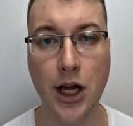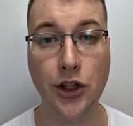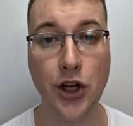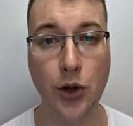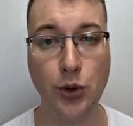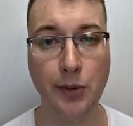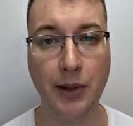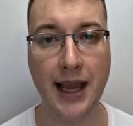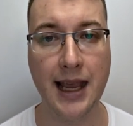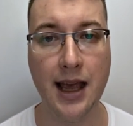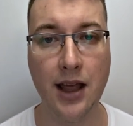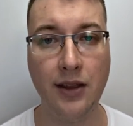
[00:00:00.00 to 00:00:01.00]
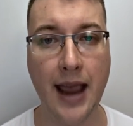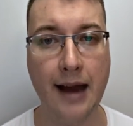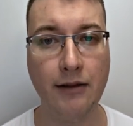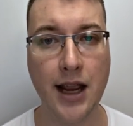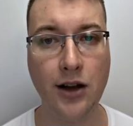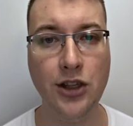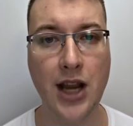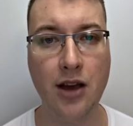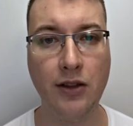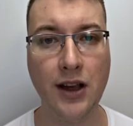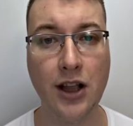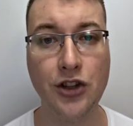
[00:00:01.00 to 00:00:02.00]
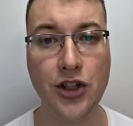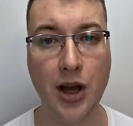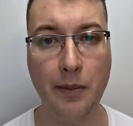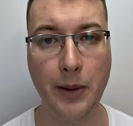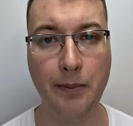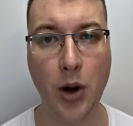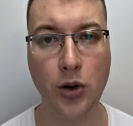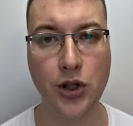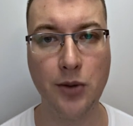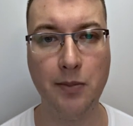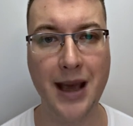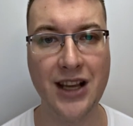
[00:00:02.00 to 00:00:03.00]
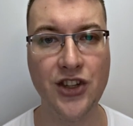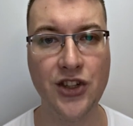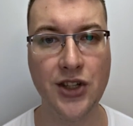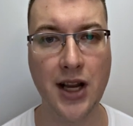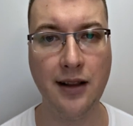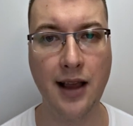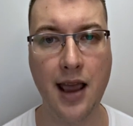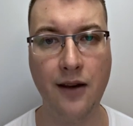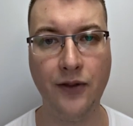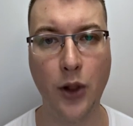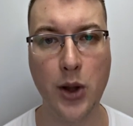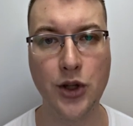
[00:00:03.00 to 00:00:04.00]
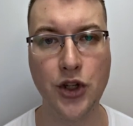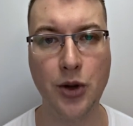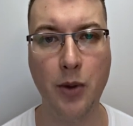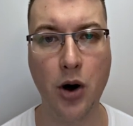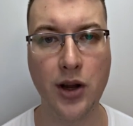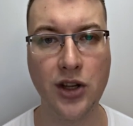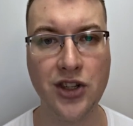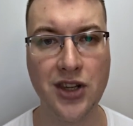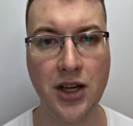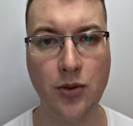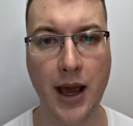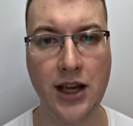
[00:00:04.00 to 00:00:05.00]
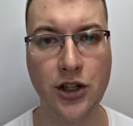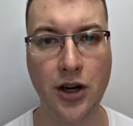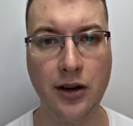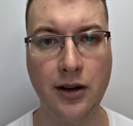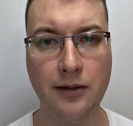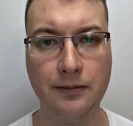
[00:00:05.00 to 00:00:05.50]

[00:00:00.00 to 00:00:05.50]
Notably, the area near the double bottom may still influence the market situation.